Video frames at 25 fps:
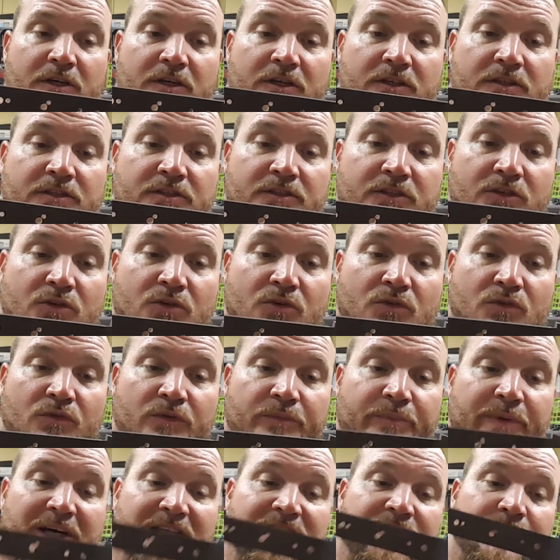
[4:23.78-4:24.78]
So we
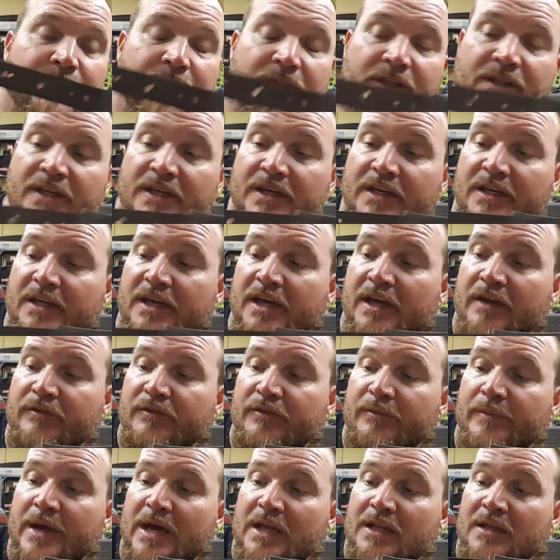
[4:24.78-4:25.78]
possibly think it came
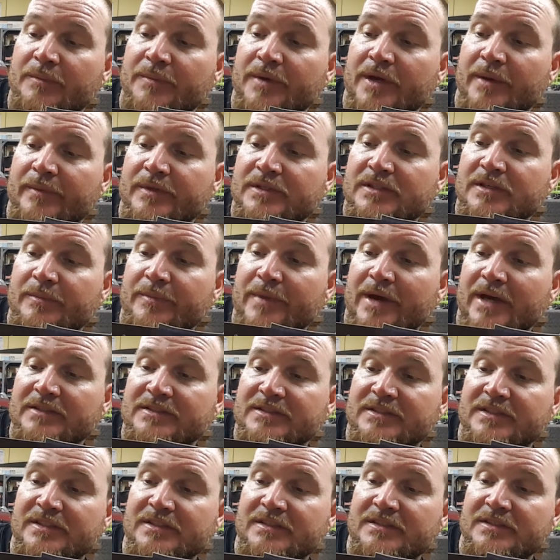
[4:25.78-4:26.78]
from Alabama,
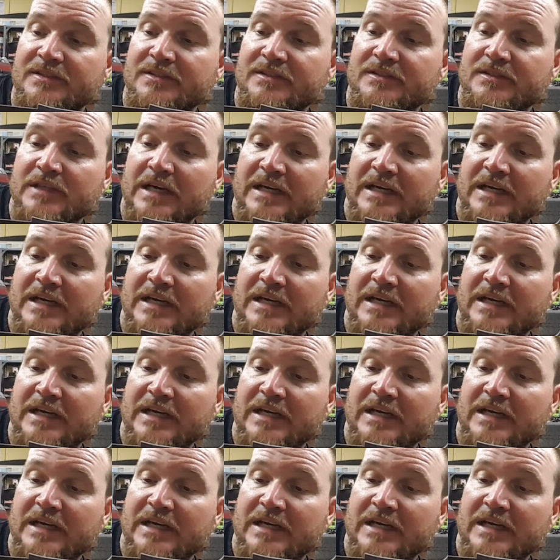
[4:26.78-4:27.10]
Damascus.